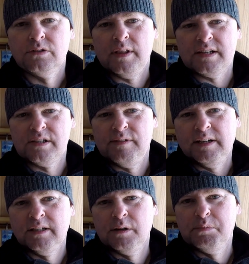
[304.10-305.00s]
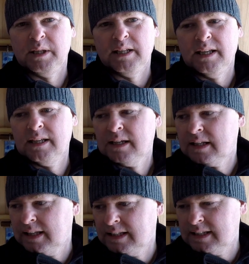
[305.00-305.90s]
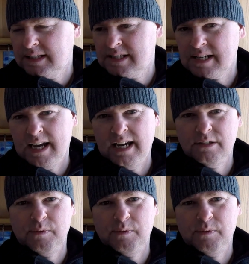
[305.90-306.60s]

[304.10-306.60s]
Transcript: that's the van completely cleaned inside.